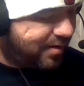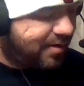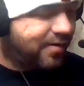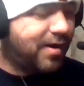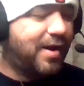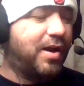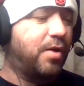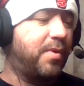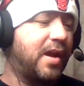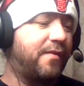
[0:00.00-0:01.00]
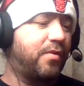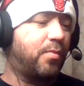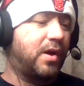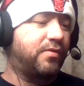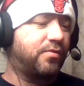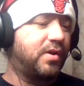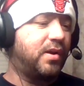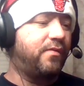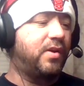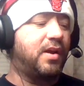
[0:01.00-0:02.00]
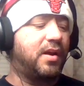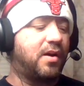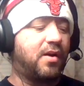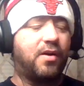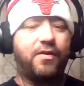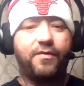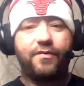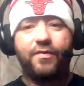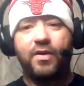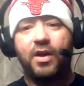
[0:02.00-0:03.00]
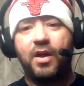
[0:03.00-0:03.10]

All right, here we have the widescreen DVD of